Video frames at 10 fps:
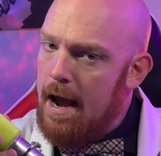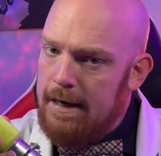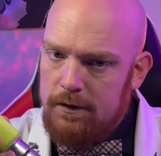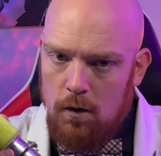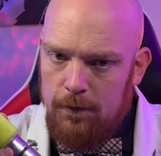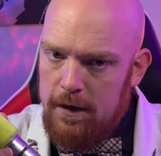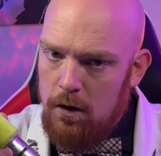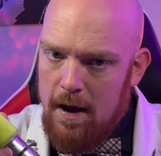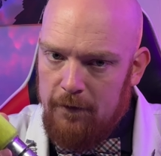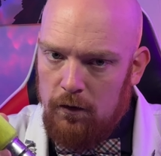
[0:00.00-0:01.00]
I don't think
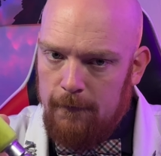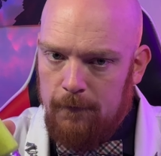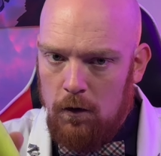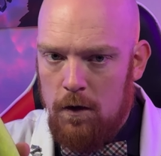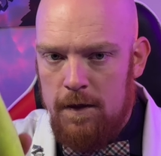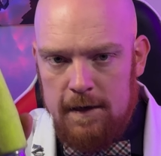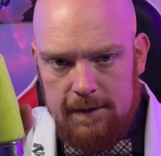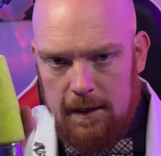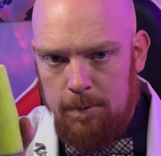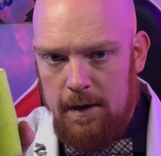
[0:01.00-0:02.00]
you have to look further than the
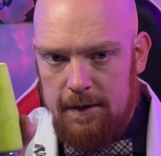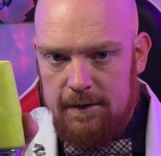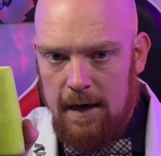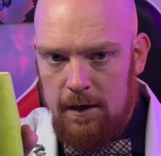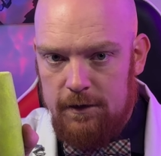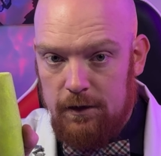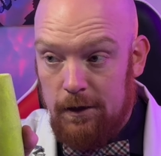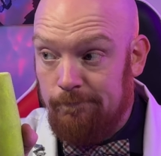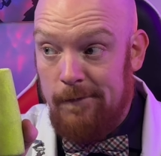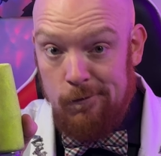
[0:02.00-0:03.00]
DigPig
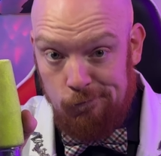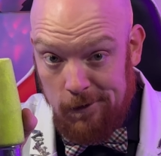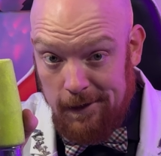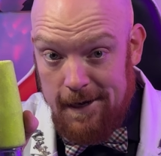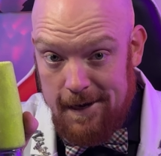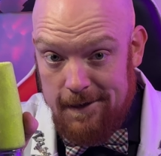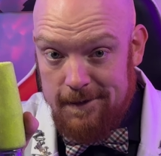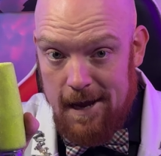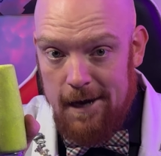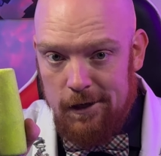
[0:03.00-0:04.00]
silencer. It really is
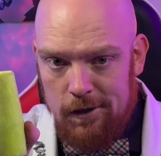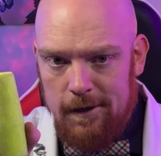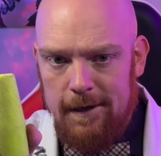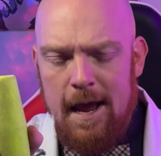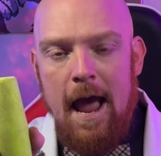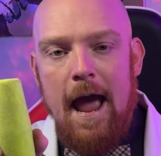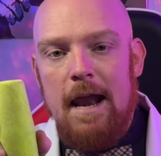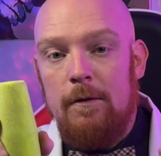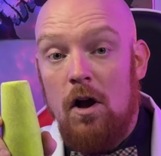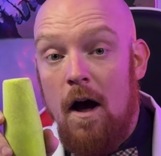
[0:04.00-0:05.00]
that good. And
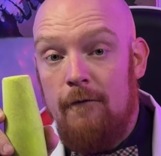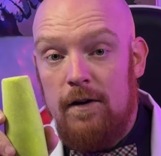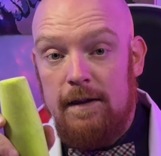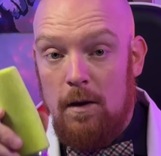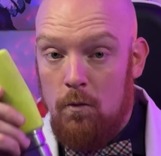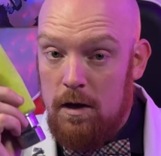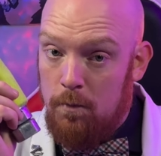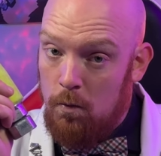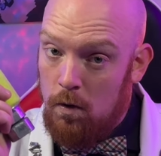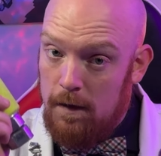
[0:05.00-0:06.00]
I'm confident that when you
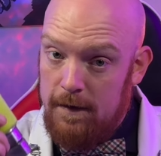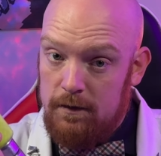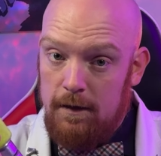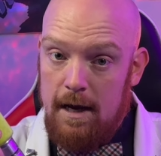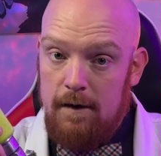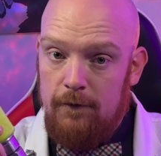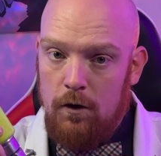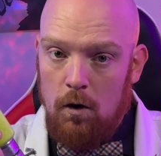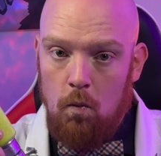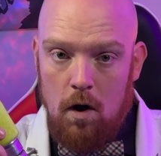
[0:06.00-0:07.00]
put one of these on the end of
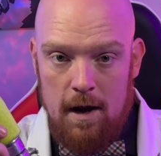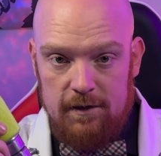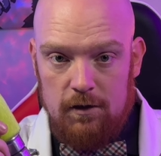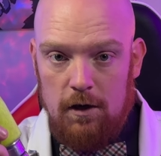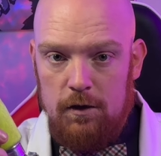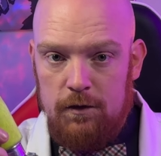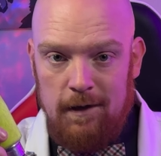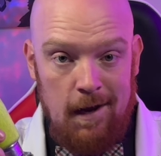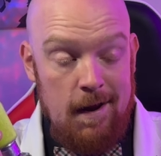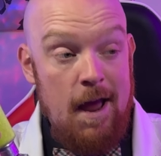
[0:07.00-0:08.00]
your wand and start
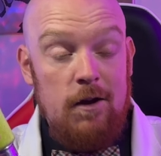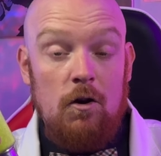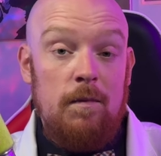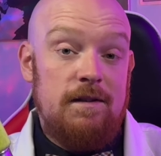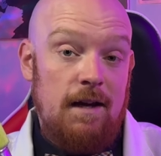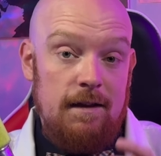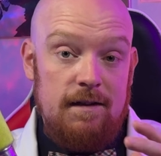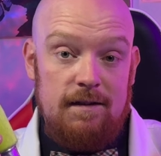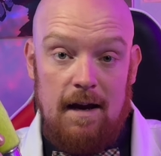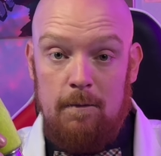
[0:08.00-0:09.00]
using it, you'll be seeing the
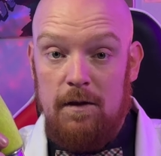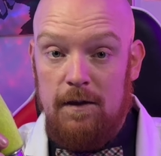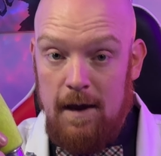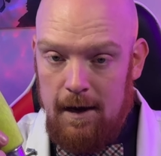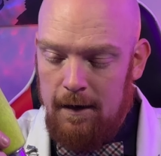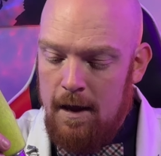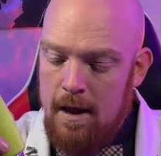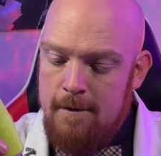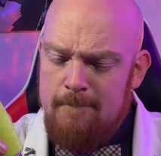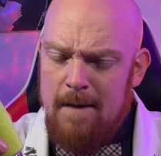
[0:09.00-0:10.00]
same thing.
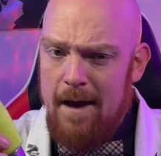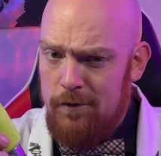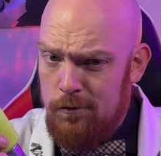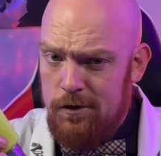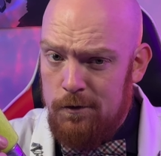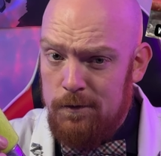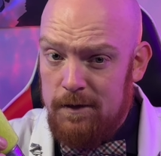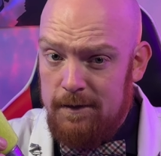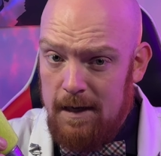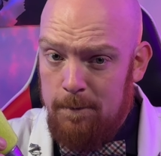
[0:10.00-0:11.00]
Have you used
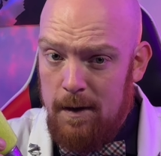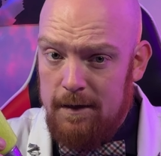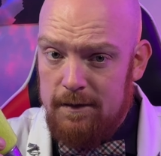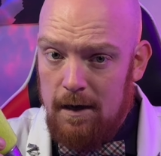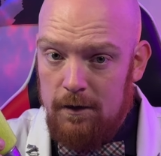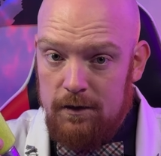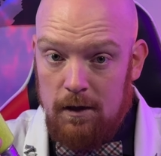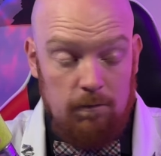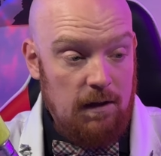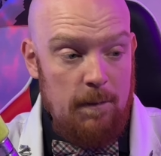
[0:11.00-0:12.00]
the DigPig
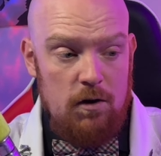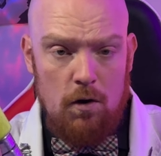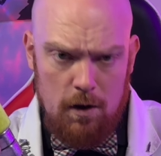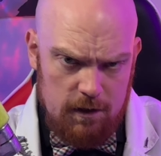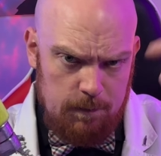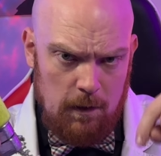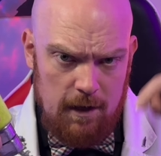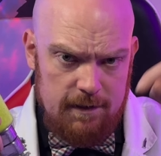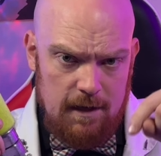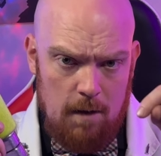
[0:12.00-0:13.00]
silencer? Let me know your
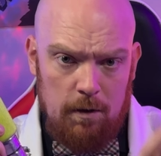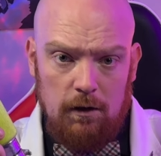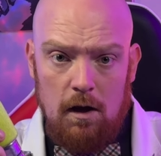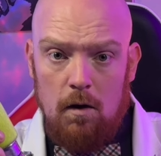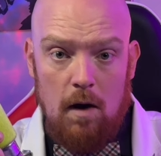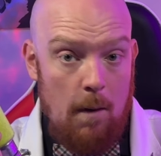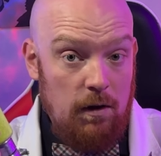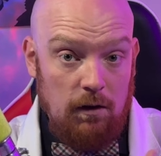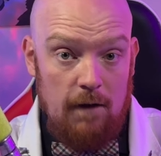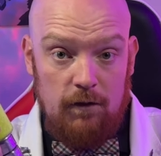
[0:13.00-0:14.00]
experience down below. I
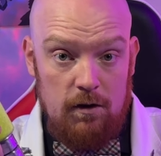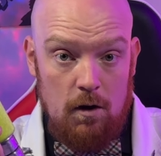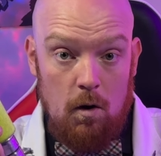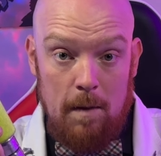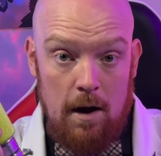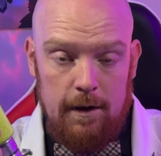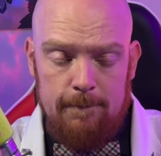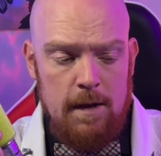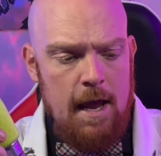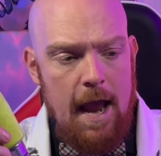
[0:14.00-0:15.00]
would love to know about it.
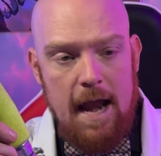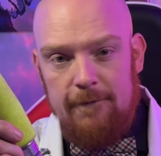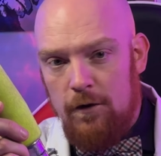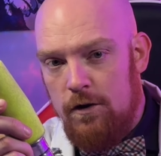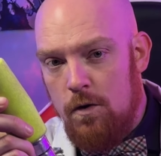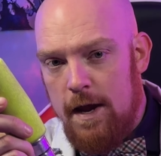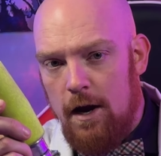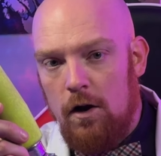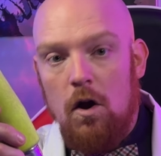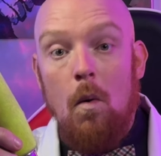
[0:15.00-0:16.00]
And if you're new
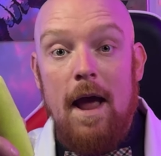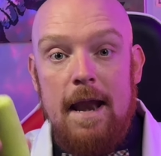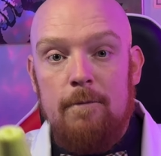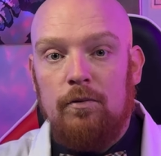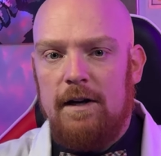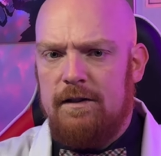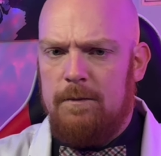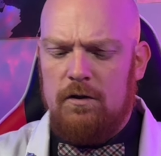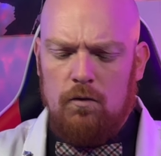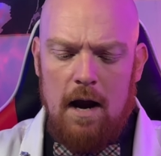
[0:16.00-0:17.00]
here, go ahead and press
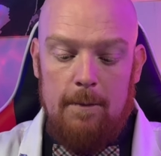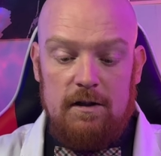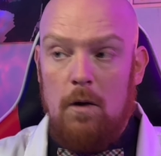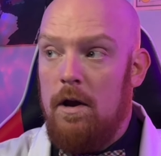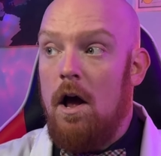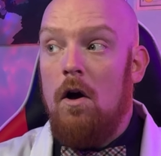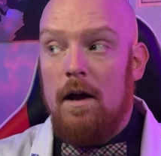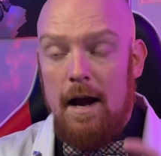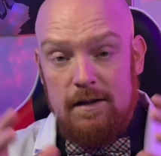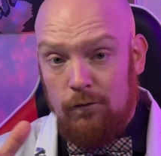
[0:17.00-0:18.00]
subscribe. It's got all
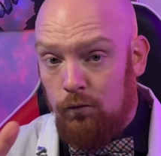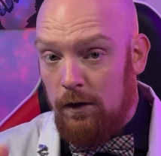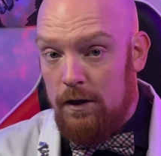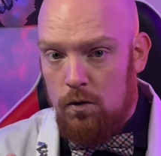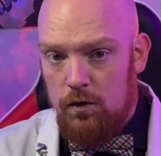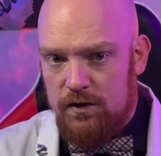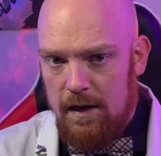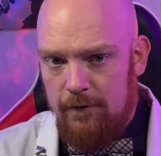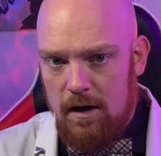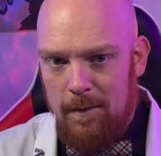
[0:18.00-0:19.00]
kinds of really cool
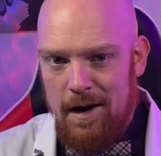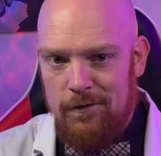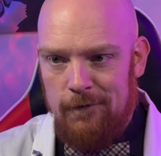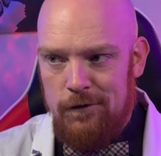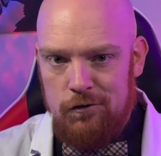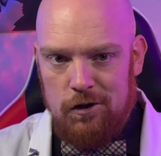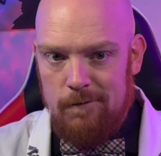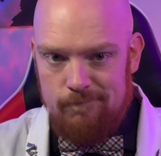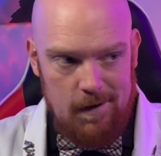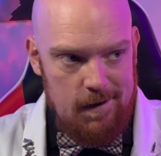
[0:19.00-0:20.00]
stuff coming out in the
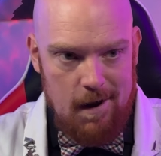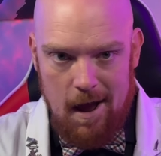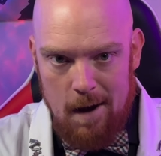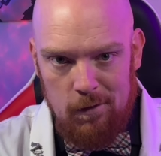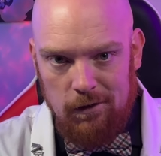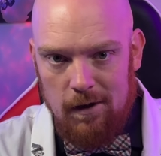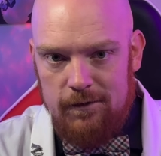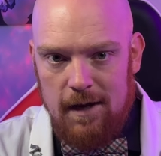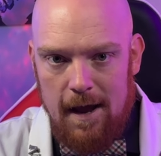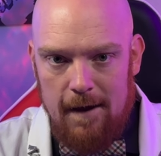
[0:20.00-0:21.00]
future, and I would love
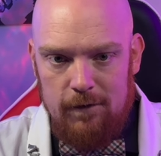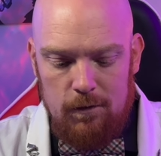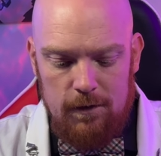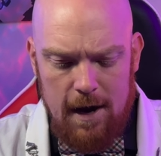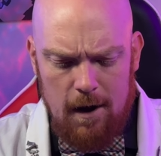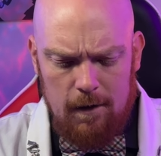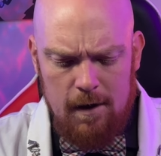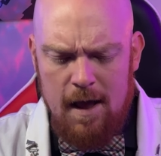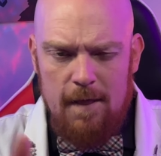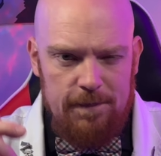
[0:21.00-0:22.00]
to have you there.
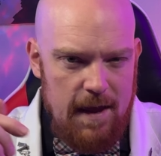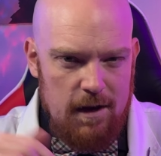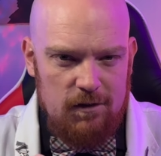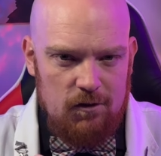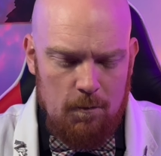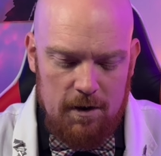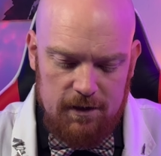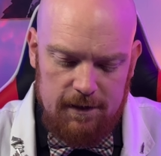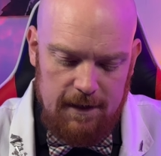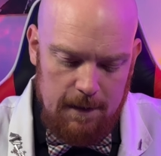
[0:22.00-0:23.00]
Thank you so much
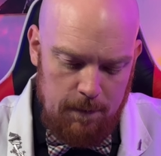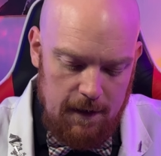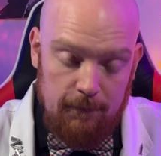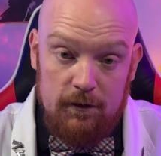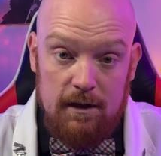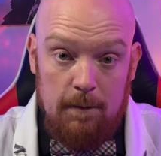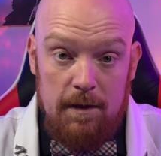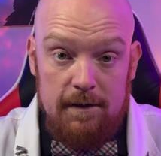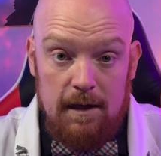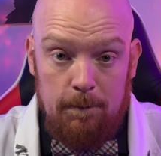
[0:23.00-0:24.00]
to Dig Pig for sending me
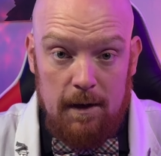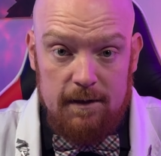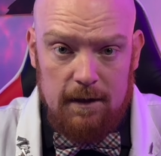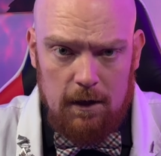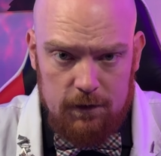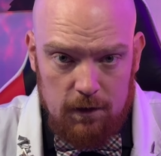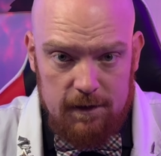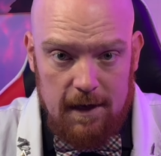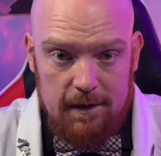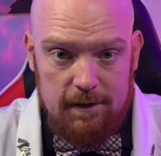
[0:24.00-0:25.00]
the Dig Pig silencer to
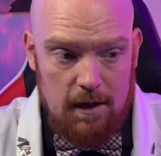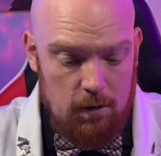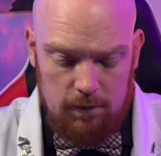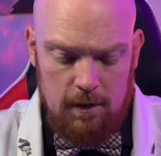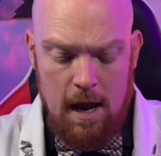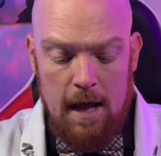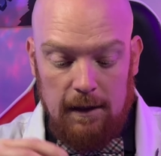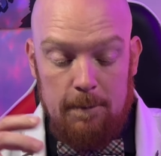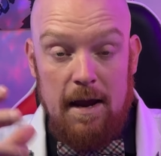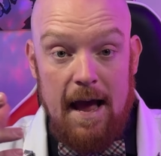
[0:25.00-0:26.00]
test out and
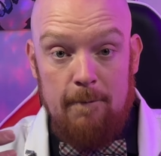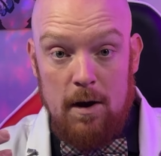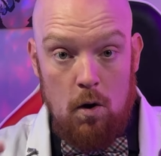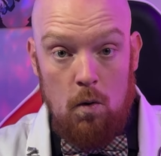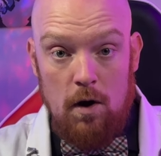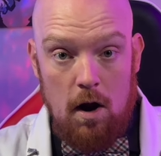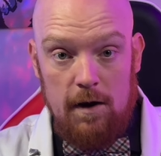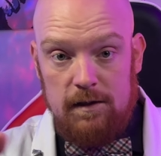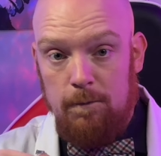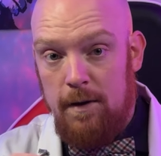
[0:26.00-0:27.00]
let me have my own
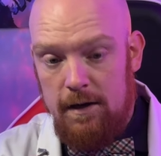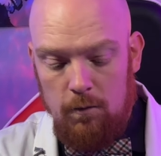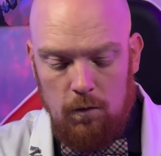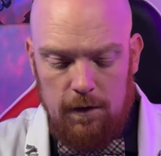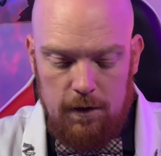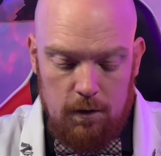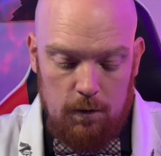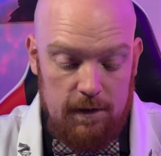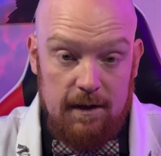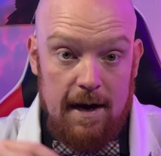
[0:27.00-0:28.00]
honest opinion with
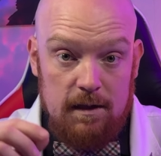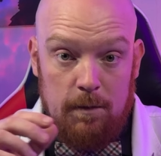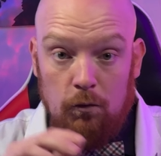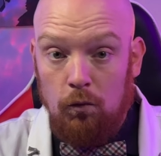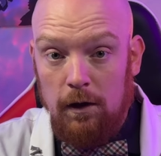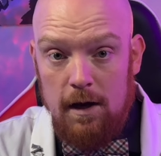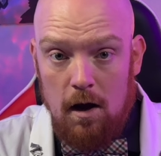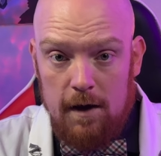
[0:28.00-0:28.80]
you. These guys have been really